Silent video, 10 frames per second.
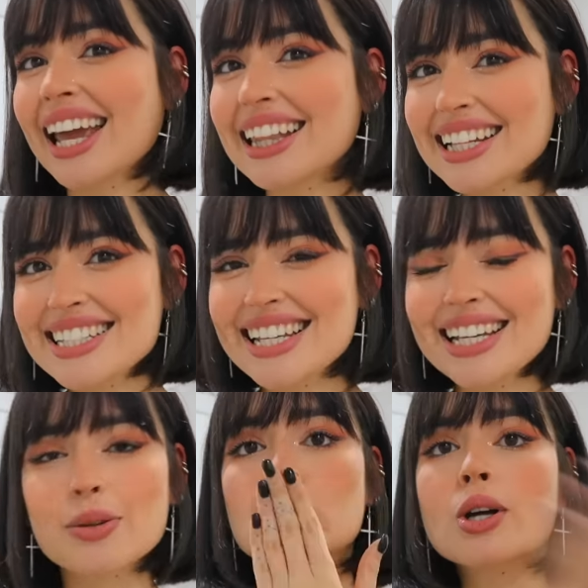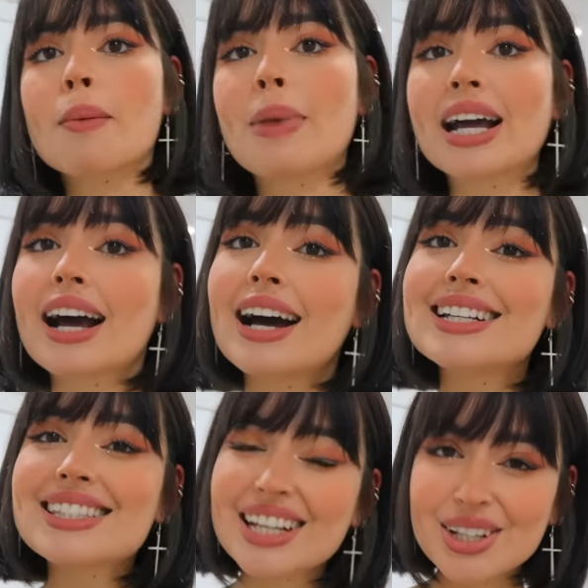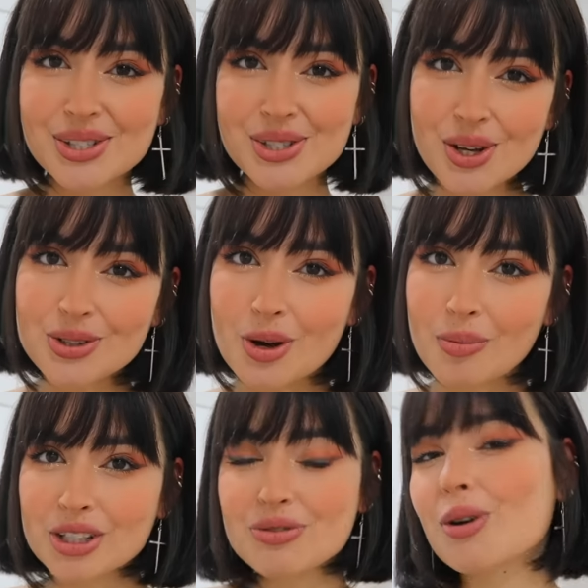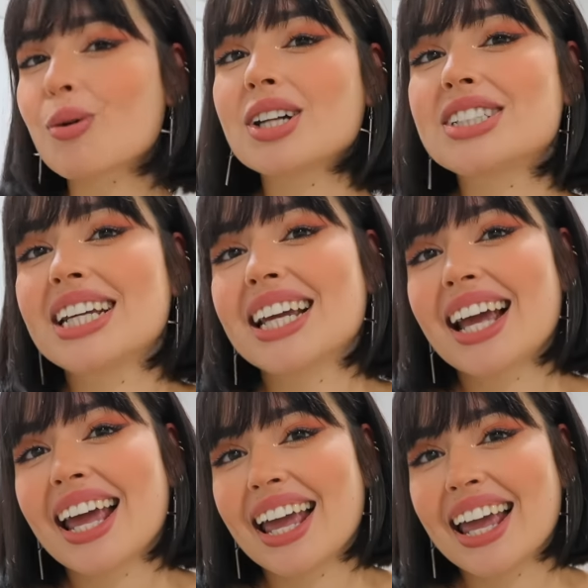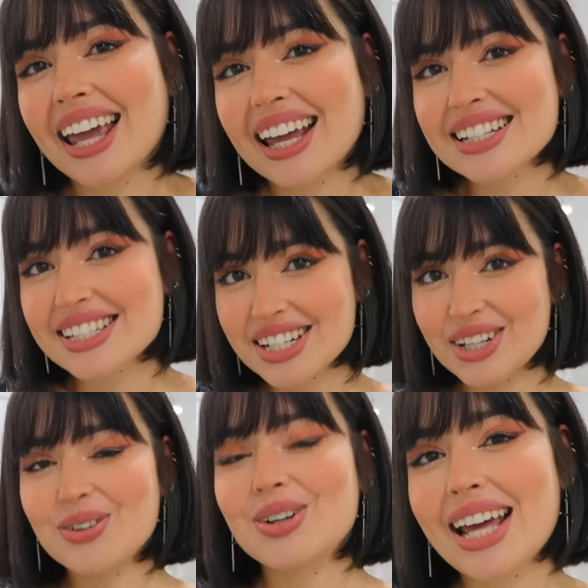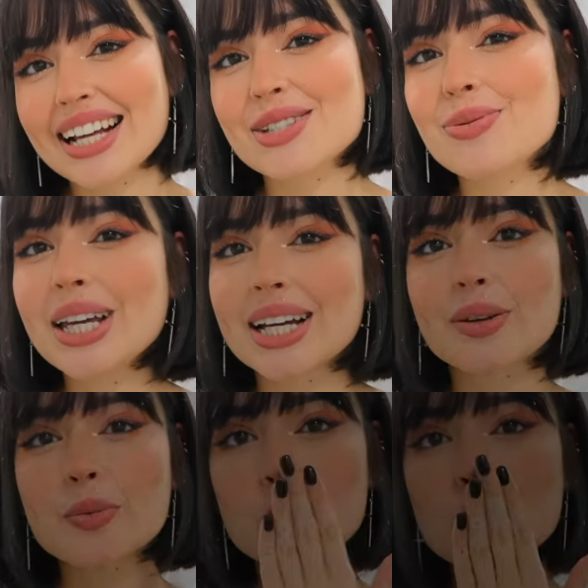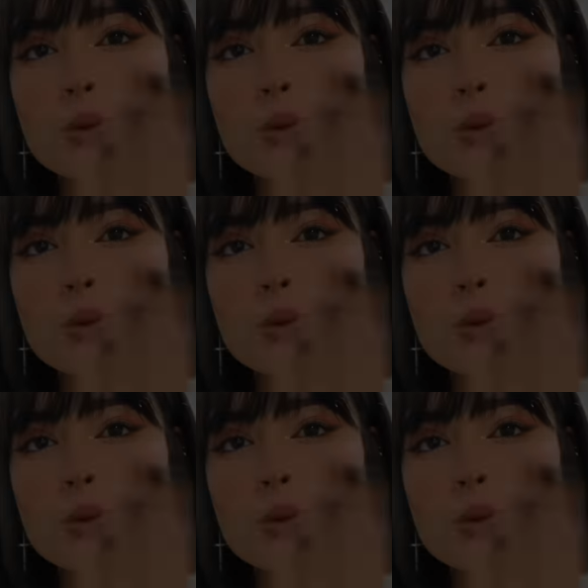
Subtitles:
And that's it. Bye guys, thank you so much for watching, and see you next week.